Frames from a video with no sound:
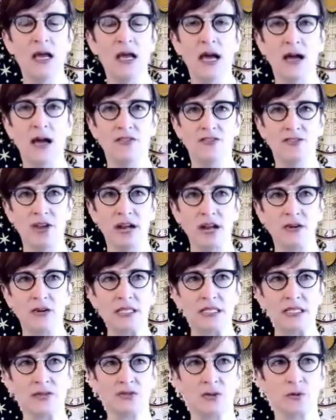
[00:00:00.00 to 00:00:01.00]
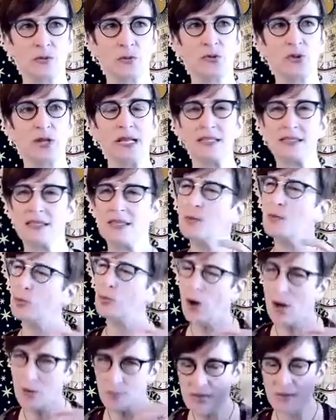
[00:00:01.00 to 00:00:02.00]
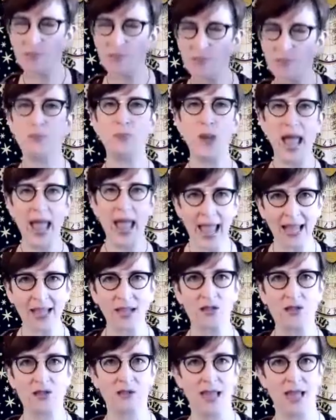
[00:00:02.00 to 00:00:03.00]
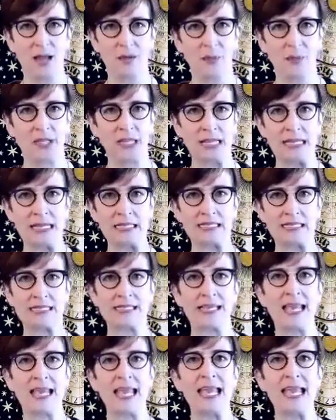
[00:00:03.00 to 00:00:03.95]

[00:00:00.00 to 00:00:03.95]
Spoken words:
a very different place, and it brought me back to that place.